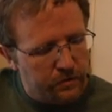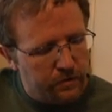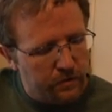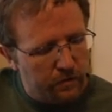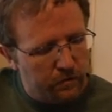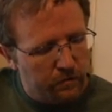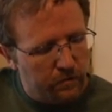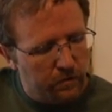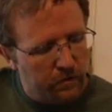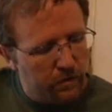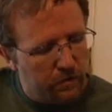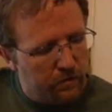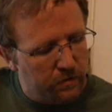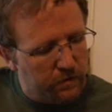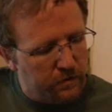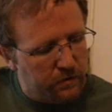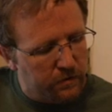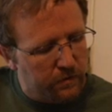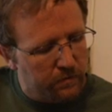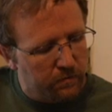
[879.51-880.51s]
So
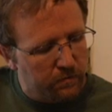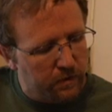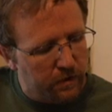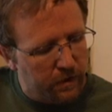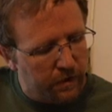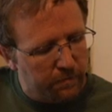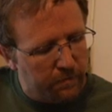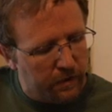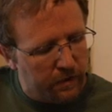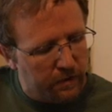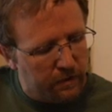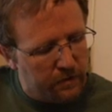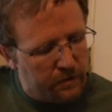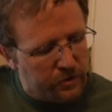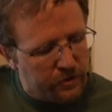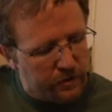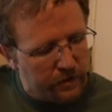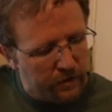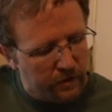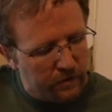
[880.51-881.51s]
notice that when I play the
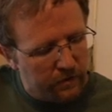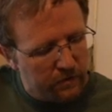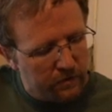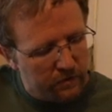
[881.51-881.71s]
G,